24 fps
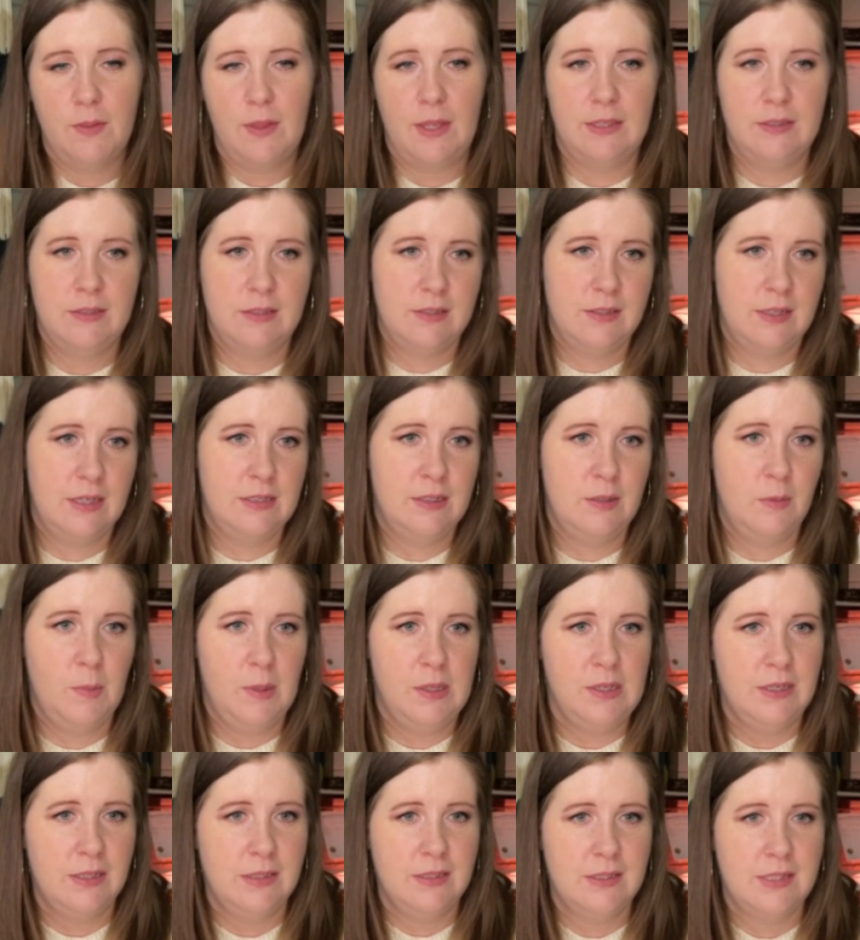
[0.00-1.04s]
That's
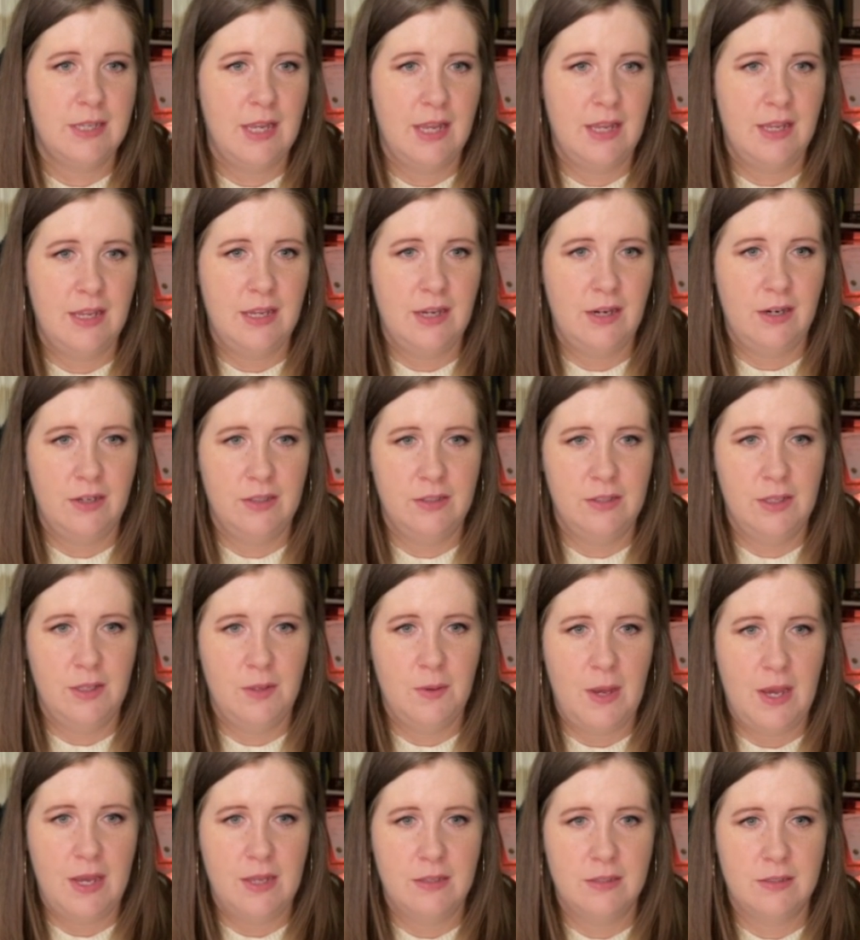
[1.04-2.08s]
Independence Day here in the
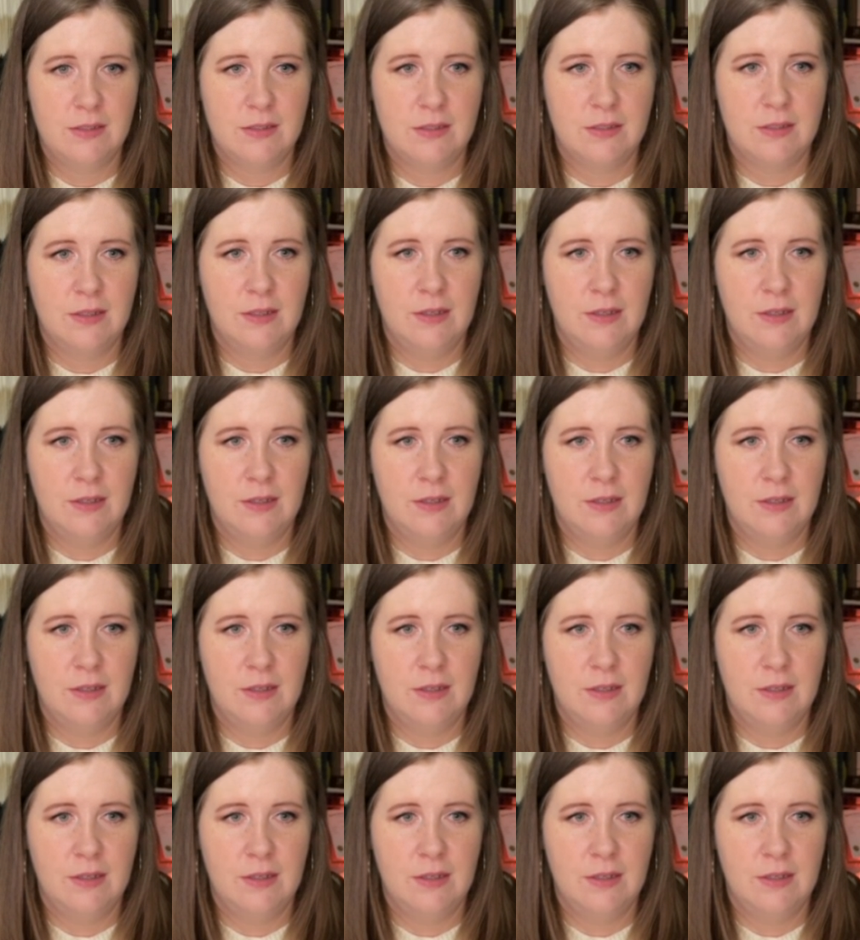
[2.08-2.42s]
US.